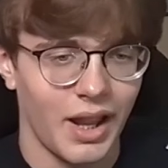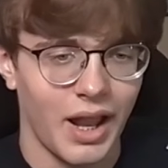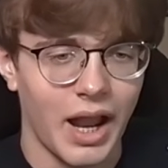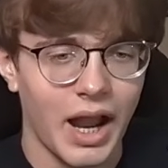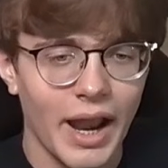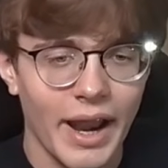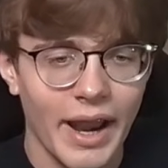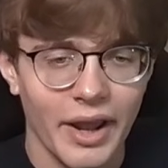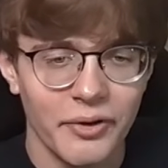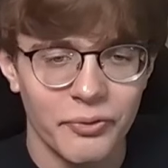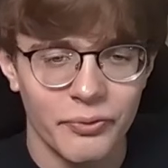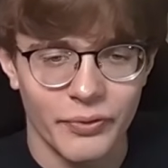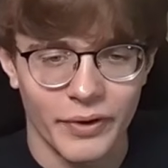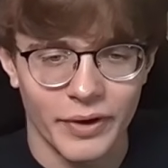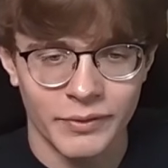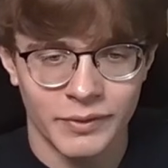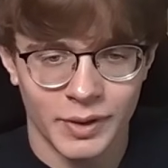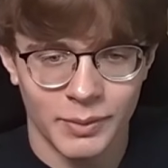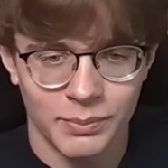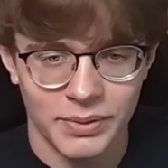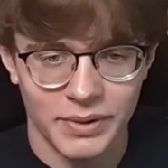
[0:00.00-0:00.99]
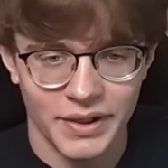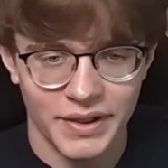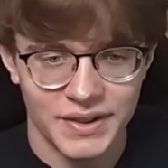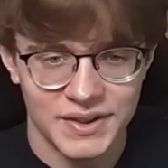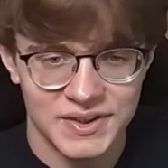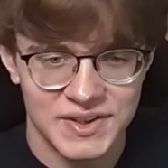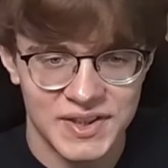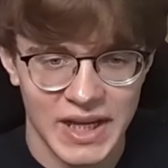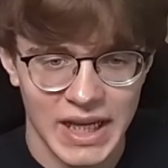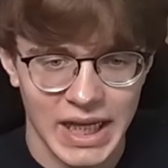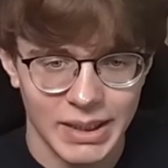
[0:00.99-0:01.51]
I had fun while playing
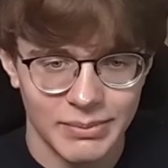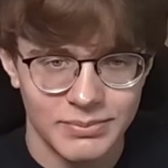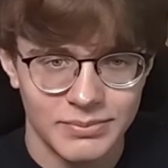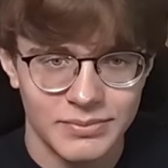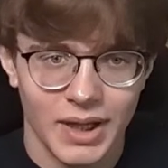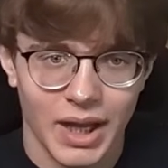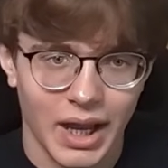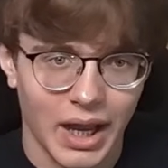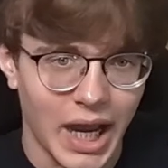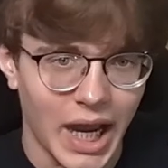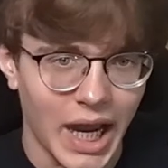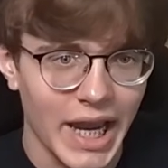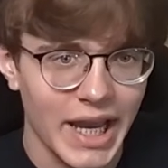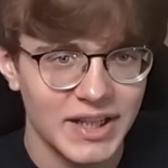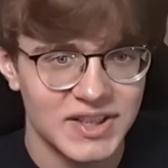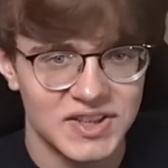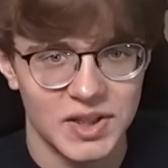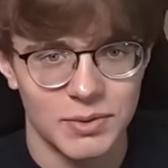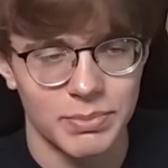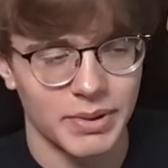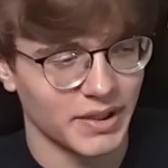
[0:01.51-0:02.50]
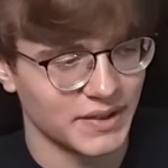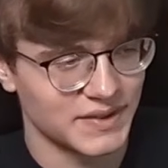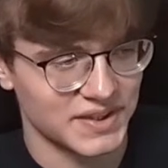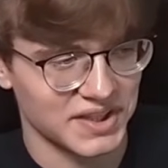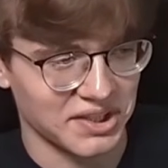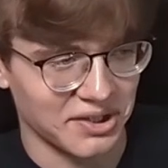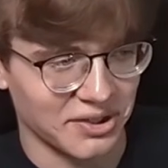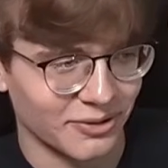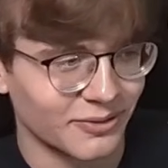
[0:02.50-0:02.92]
this game. It's a B tier.